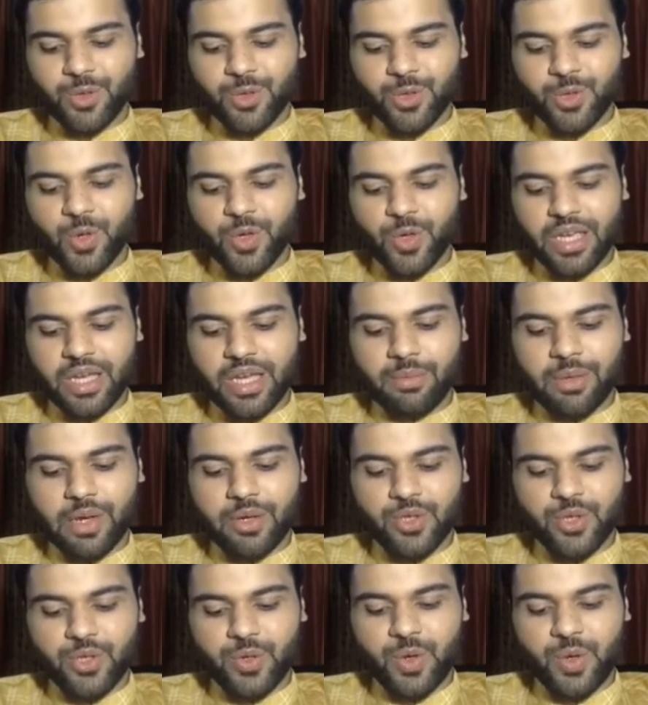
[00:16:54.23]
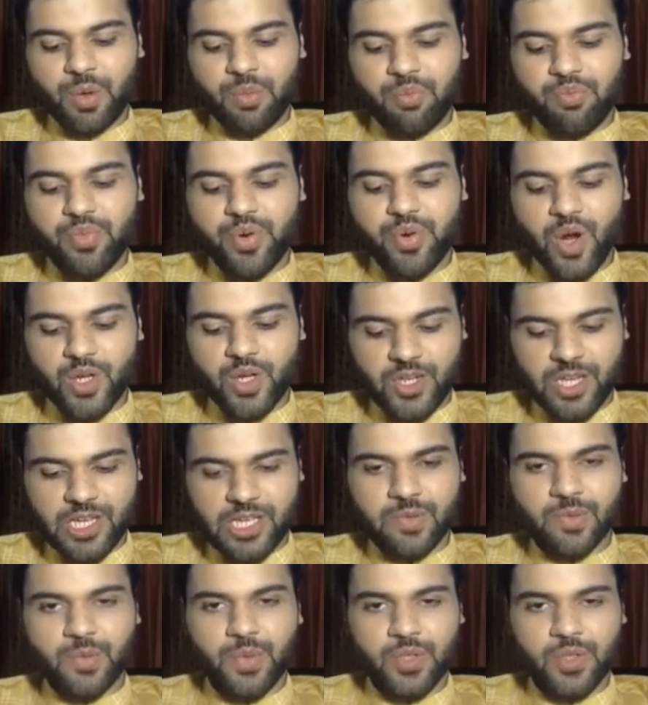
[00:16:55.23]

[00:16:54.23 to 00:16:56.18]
talking about your projects